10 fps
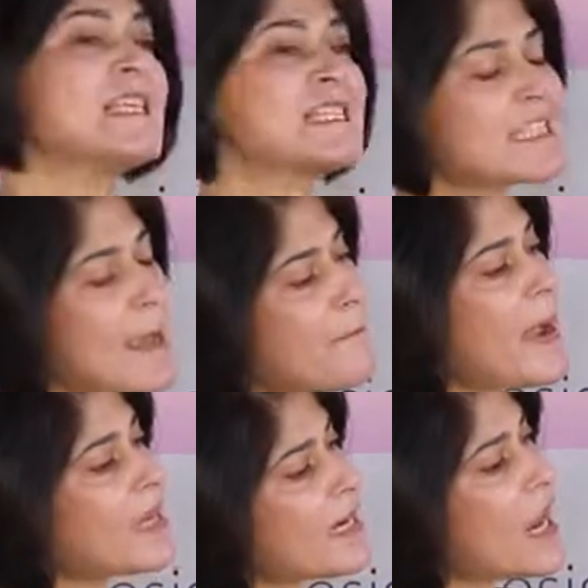Step
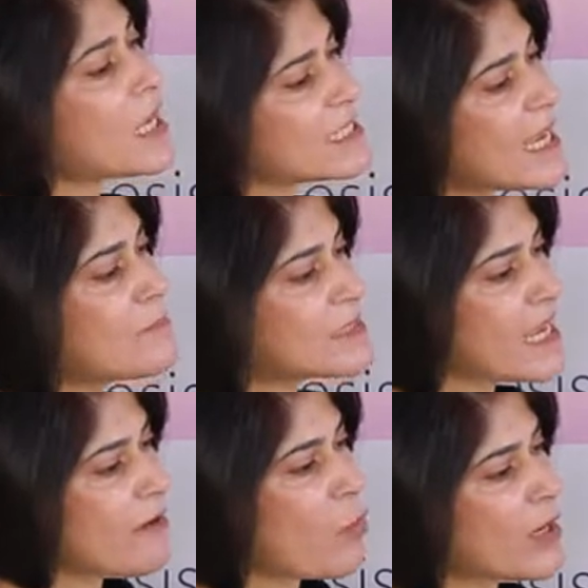back and ask
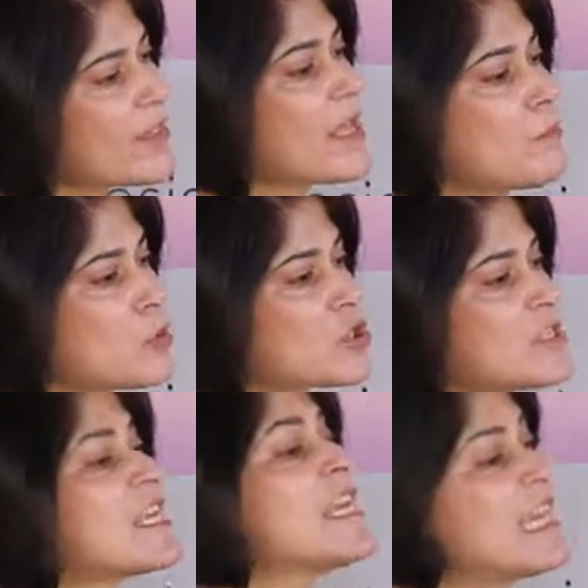himself what are the
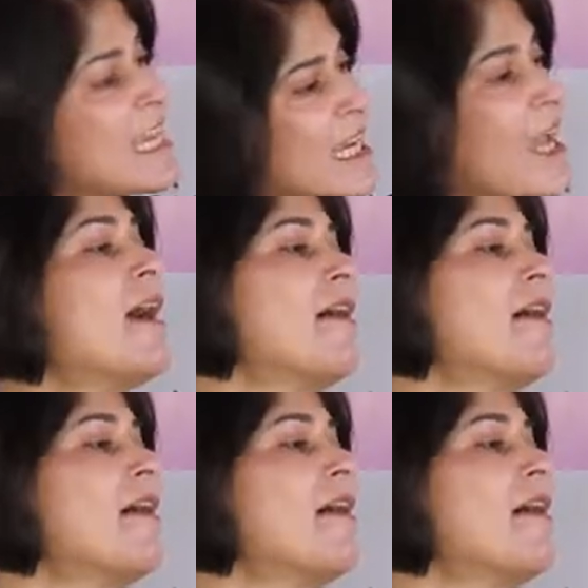emotions he